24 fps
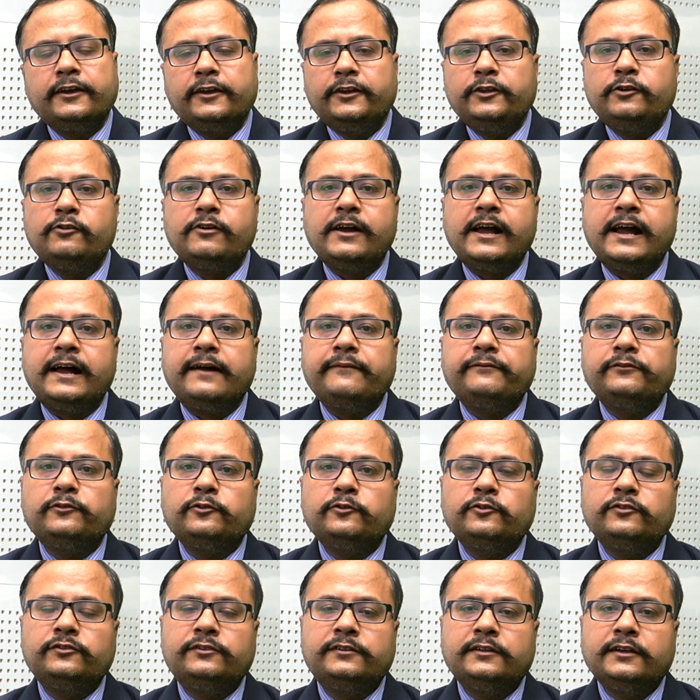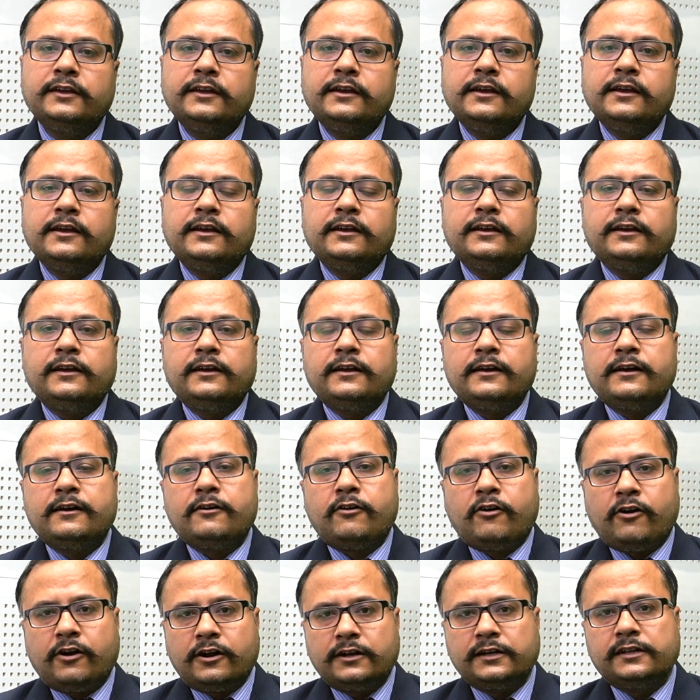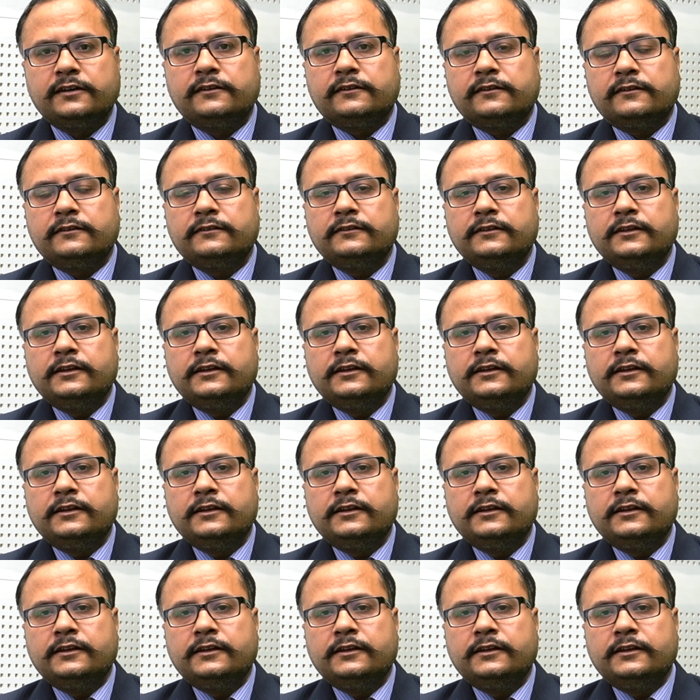you have those order,